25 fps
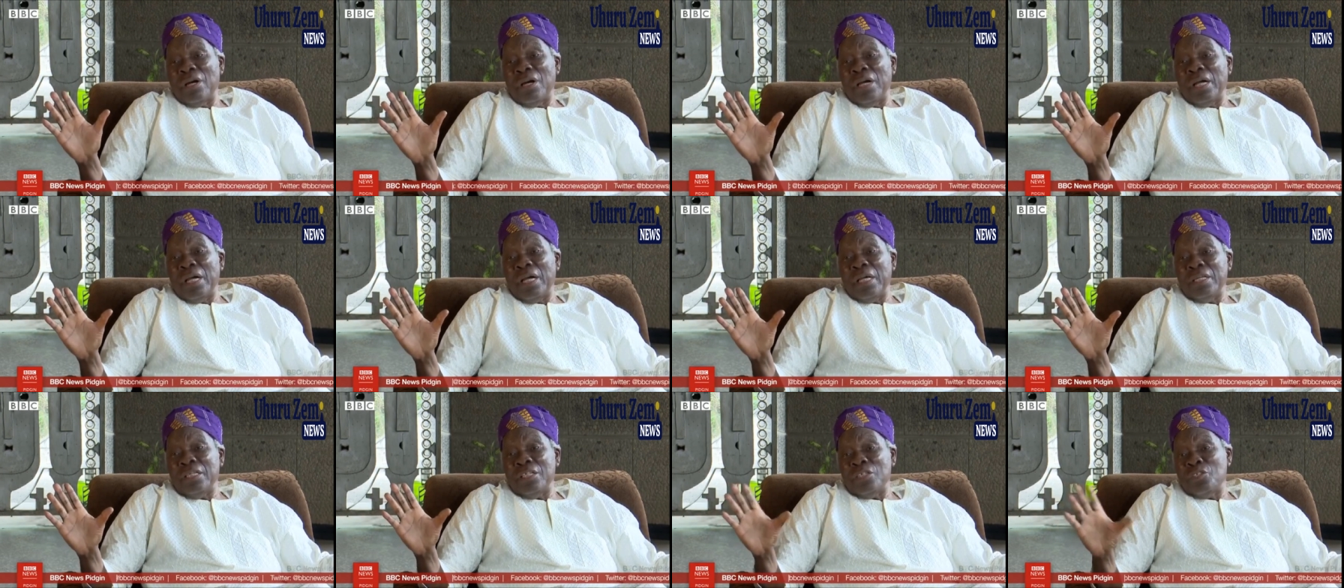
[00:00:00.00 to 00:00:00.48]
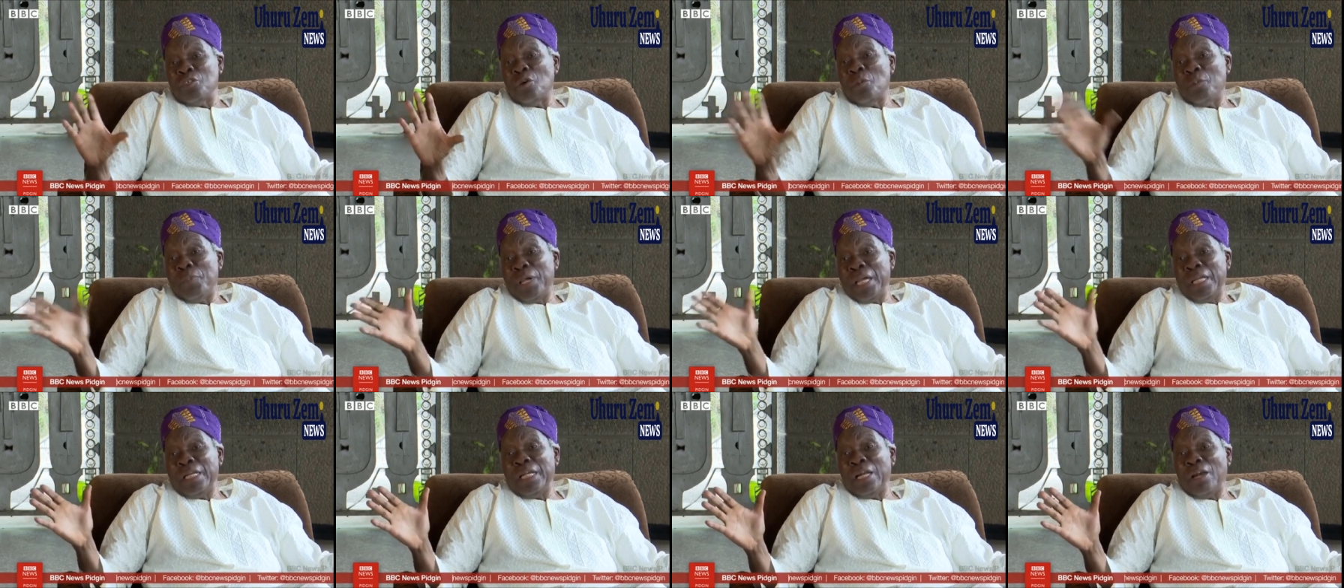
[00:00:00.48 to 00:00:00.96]
uh,
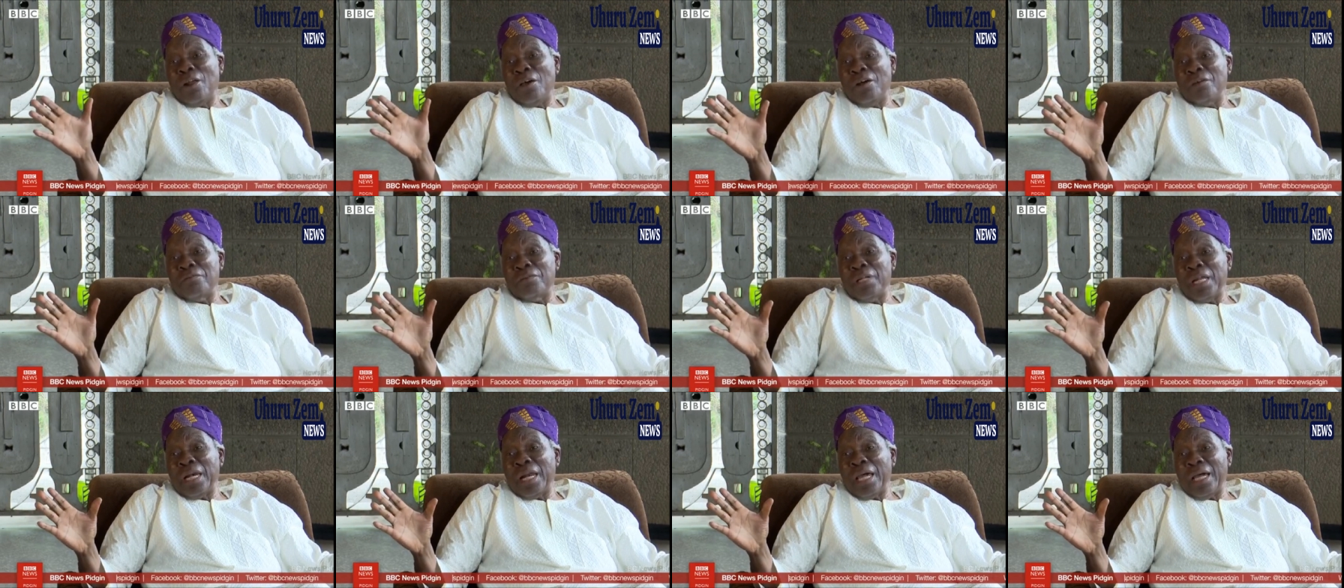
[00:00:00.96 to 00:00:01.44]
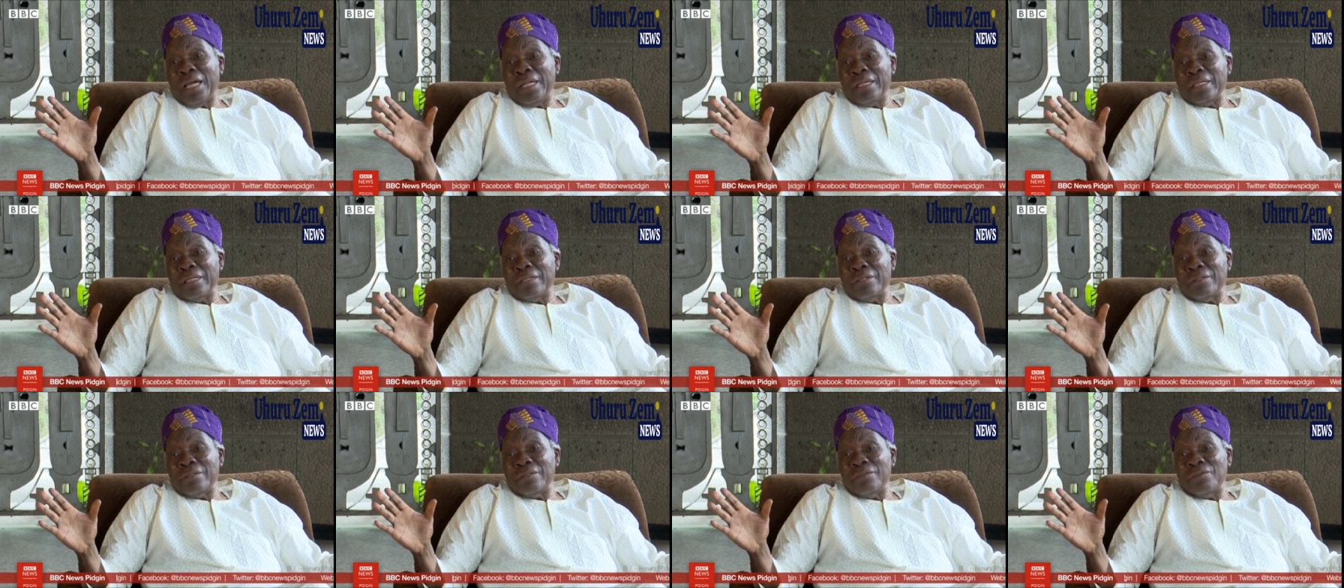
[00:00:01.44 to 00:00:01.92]
disobey the law of the land.
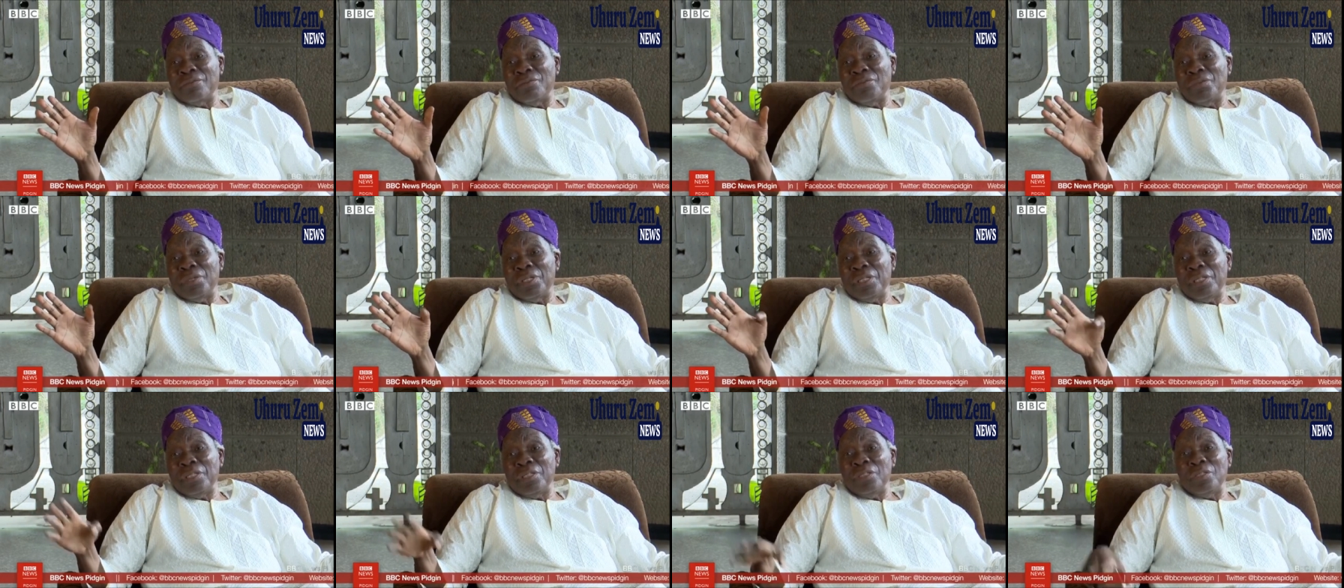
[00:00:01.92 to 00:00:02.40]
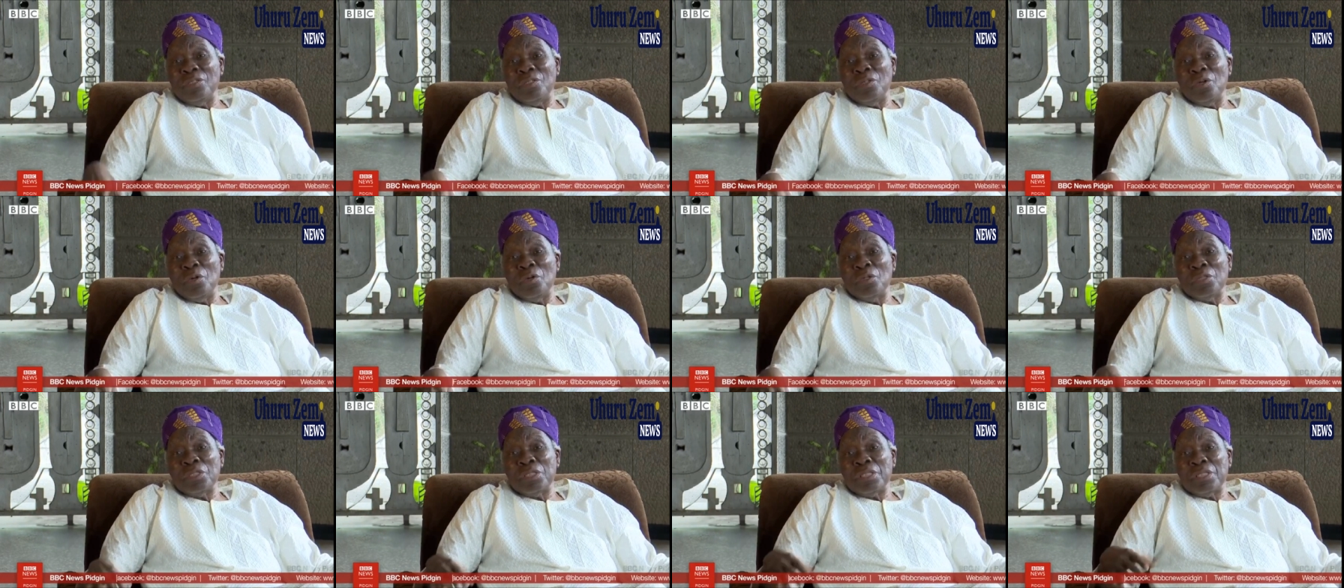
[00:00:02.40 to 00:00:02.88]
We
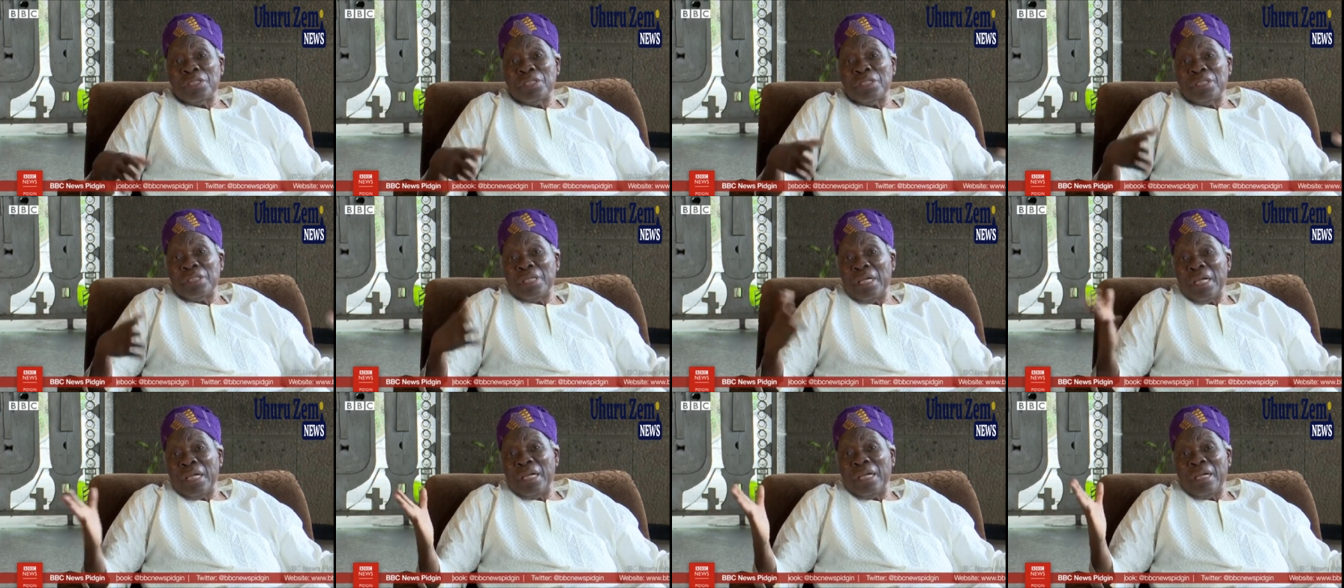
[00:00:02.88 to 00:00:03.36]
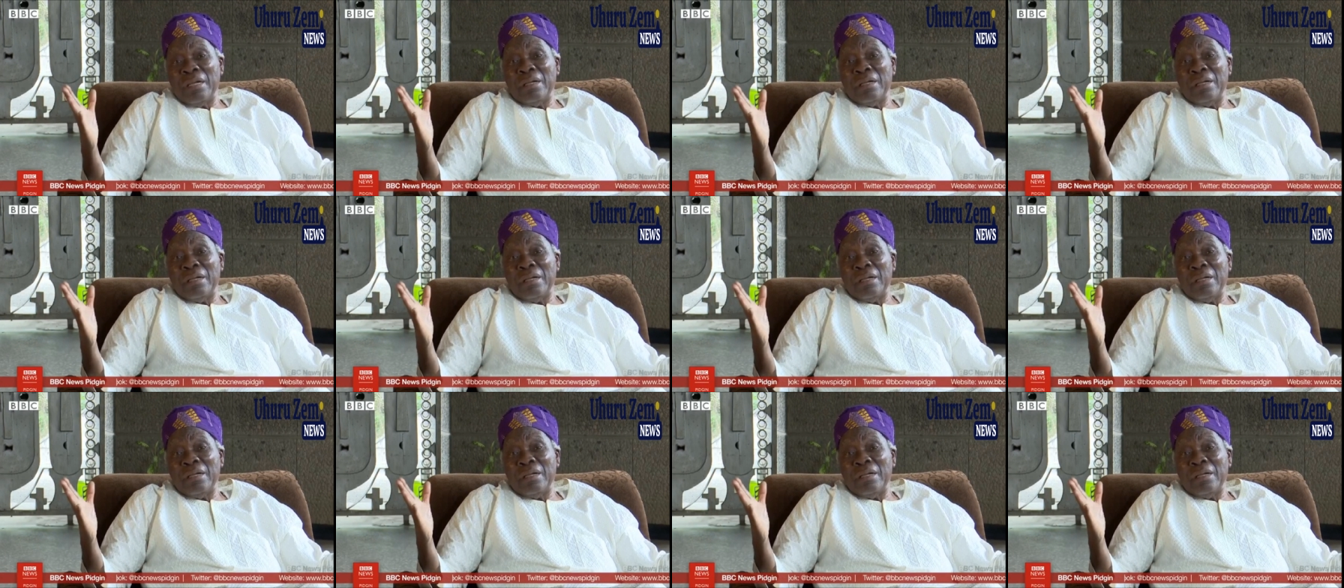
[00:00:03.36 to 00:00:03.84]
don't uh,